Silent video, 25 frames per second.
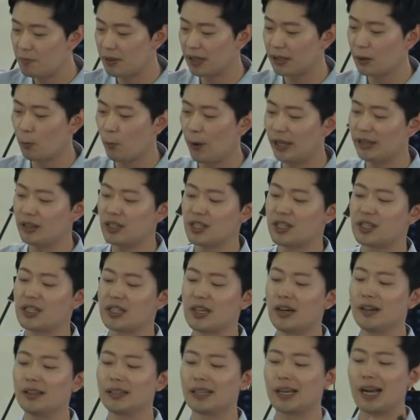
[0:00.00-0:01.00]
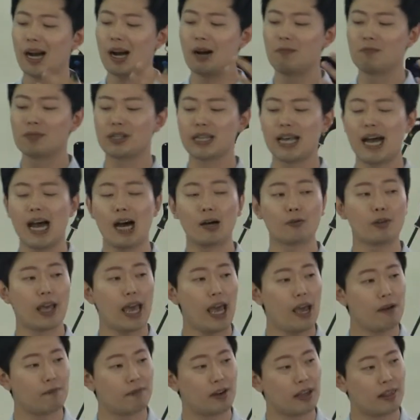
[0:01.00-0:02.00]
but when the sun comes out,
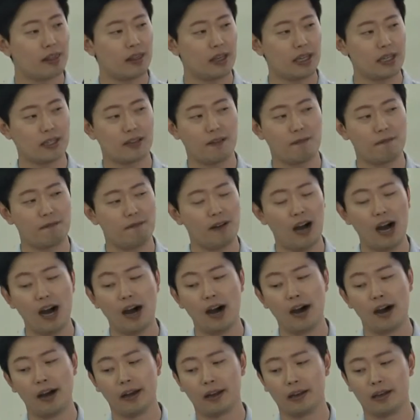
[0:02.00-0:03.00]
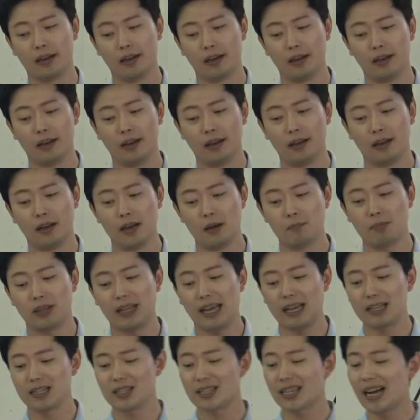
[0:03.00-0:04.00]
everything is fine.
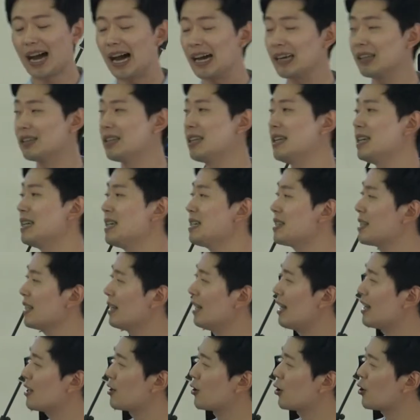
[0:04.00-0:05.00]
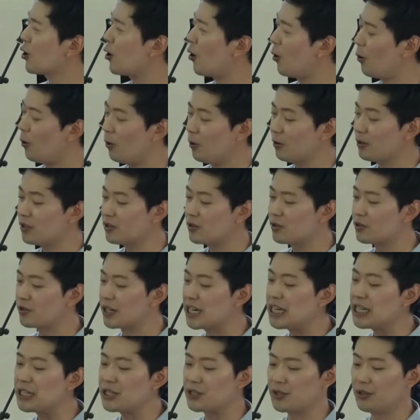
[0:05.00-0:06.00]
But anxiety is like a cold
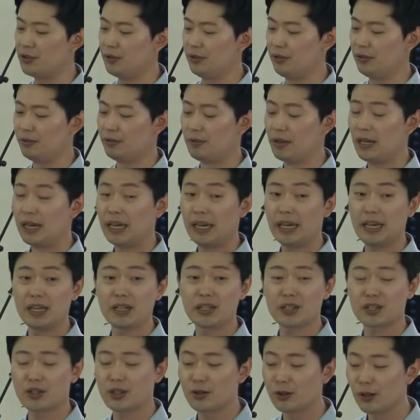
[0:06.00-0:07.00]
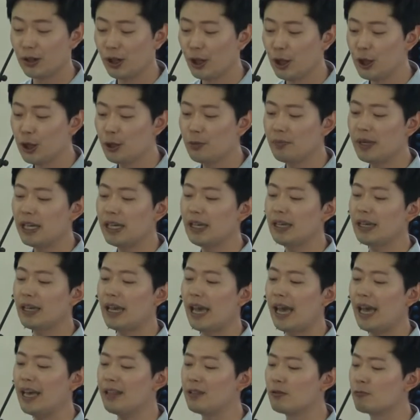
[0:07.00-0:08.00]
drizzle. It is
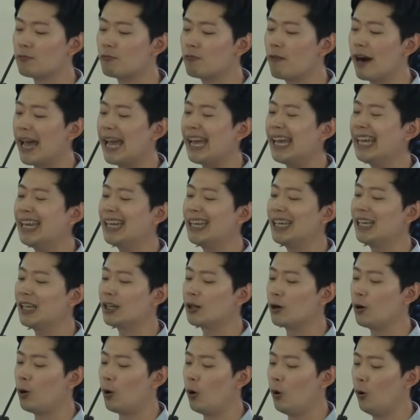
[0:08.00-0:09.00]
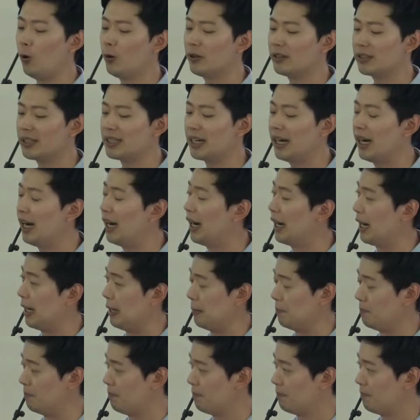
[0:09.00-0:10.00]
gloomy and raining all the time.